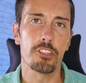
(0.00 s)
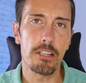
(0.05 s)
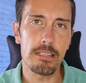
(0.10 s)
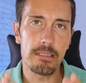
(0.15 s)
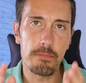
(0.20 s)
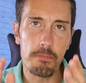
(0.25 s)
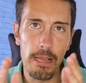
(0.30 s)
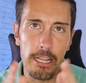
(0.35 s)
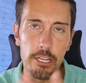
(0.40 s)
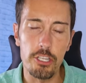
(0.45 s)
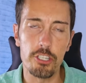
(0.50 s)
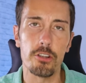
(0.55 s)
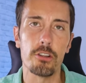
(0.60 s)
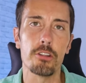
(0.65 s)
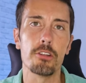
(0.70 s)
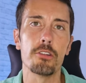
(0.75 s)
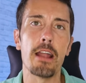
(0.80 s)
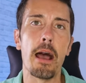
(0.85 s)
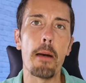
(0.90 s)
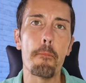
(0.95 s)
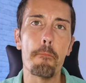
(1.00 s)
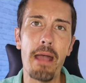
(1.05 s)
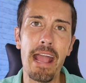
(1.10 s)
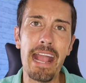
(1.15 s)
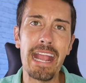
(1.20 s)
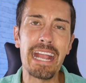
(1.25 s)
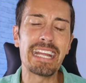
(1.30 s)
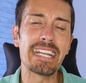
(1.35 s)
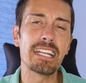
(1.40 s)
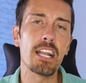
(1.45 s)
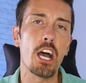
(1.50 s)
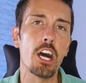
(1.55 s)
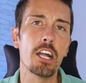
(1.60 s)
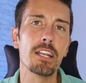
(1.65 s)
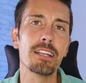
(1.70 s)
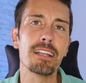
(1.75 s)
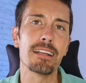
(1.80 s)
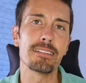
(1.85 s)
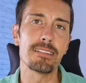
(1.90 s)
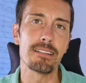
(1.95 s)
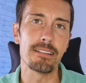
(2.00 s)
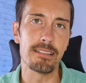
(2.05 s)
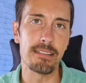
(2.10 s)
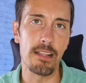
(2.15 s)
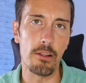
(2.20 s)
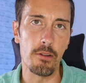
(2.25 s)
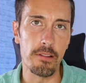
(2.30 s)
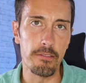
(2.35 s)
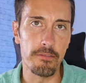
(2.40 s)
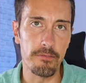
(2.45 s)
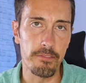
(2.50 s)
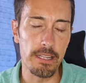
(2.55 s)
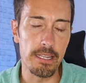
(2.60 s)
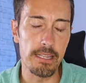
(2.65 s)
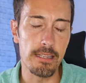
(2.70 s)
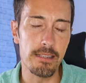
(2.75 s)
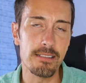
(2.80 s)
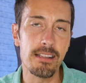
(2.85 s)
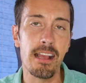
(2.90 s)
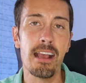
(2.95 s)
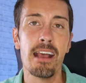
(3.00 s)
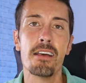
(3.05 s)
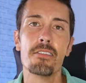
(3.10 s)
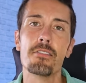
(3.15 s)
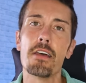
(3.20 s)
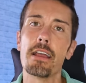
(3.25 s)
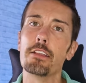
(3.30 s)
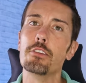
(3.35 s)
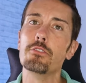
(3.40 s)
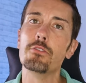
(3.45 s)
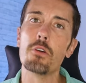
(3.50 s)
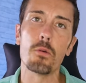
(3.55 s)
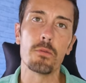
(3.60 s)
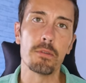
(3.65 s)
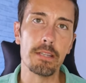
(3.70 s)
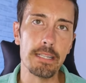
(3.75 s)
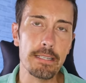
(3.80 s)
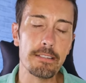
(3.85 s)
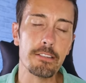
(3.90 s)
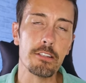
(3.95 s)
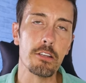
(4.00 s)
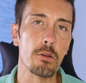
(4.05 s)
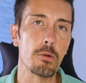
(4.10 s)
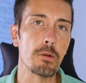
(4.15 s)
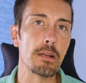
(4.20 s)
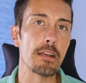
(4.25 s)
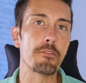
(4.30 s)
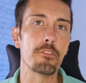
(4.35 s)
Just make sure you're not paying unnecessary fees that you don't need to.